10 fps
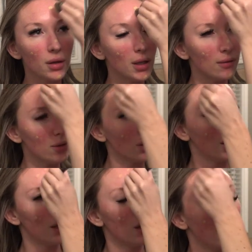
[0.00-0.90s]

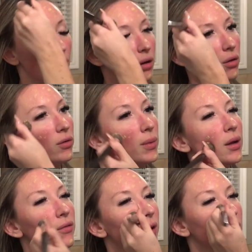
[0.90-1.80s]
evenly all over
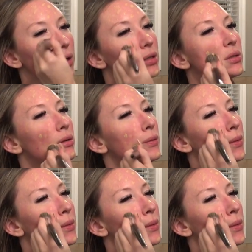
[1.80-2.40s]
my face